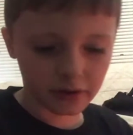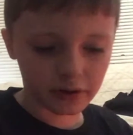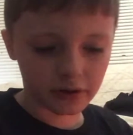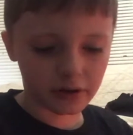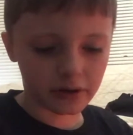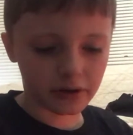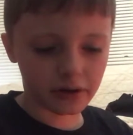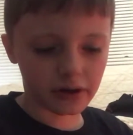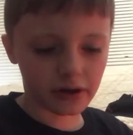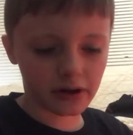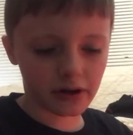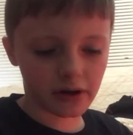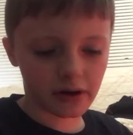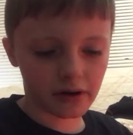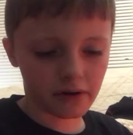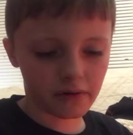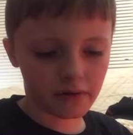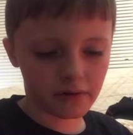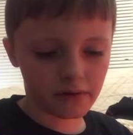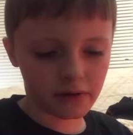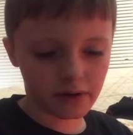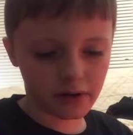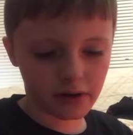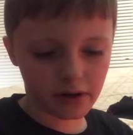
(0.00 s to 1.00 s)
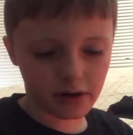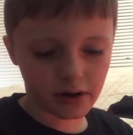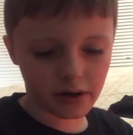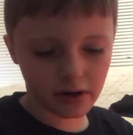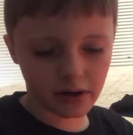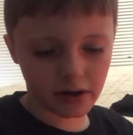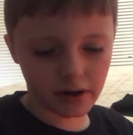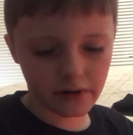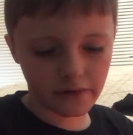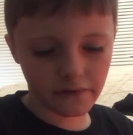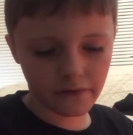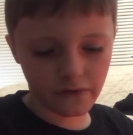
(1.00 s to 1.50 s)
Now,
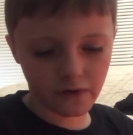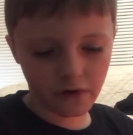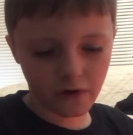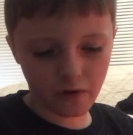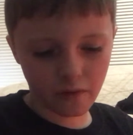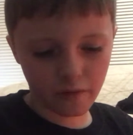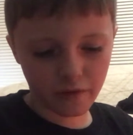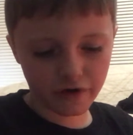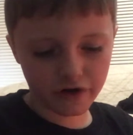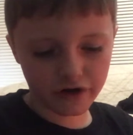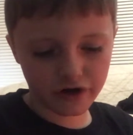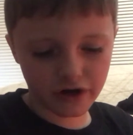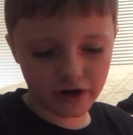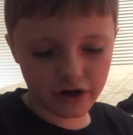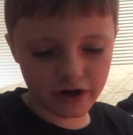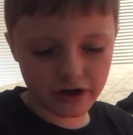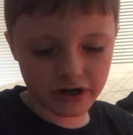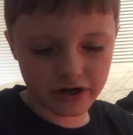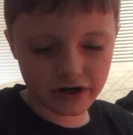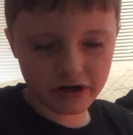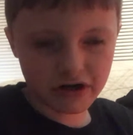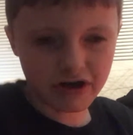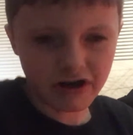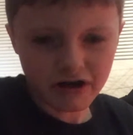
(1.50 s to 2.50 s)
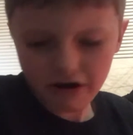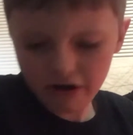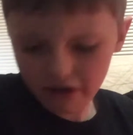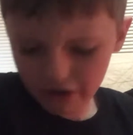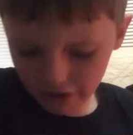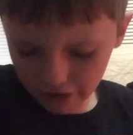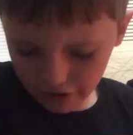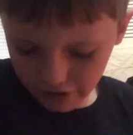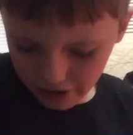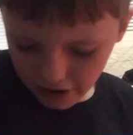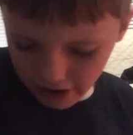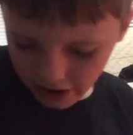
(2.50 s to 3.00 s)
I almost got the other
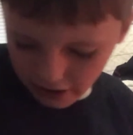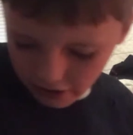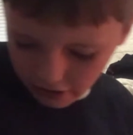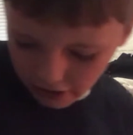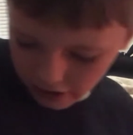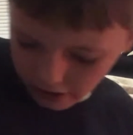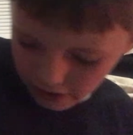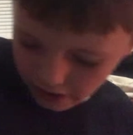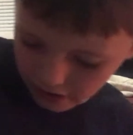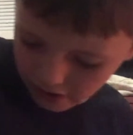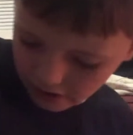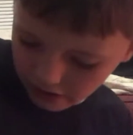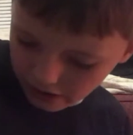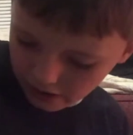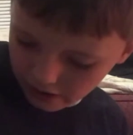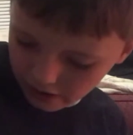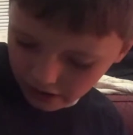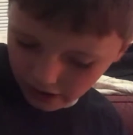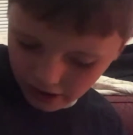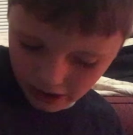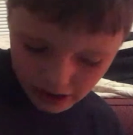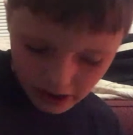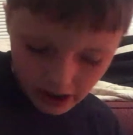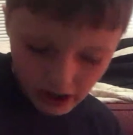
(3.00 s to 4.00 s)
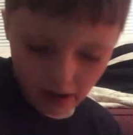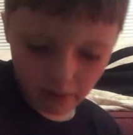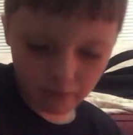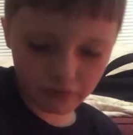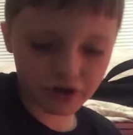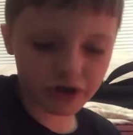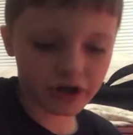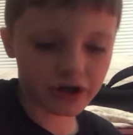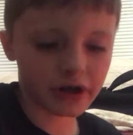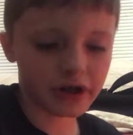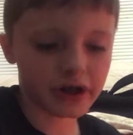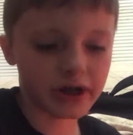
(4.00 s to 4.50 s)
tire on. I'm just
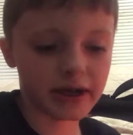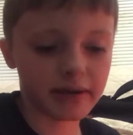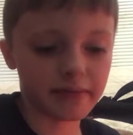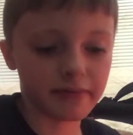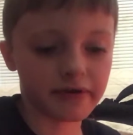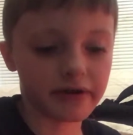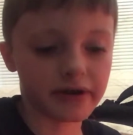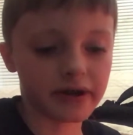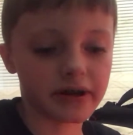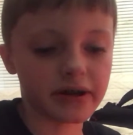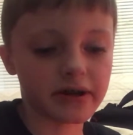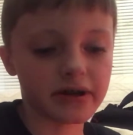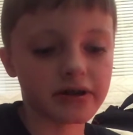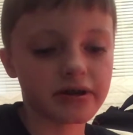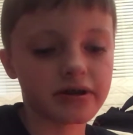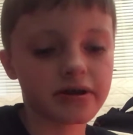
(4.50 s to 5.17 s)
gonna keep it like this.